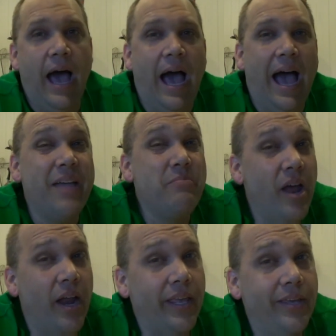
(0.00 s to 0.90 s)
I'm
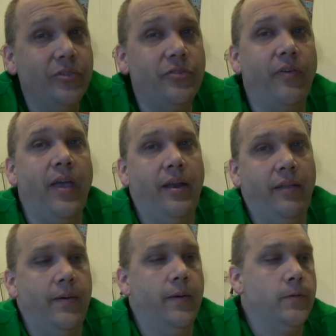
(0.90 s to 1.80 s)
not a huge fan
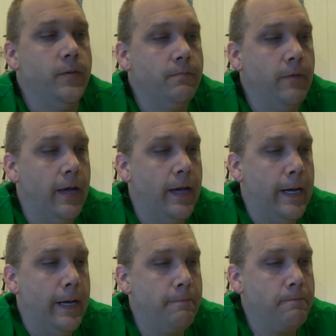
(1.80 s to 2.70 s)
of those.
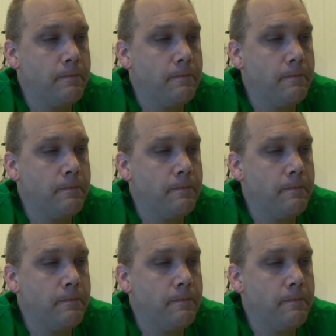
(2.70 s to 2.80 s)
And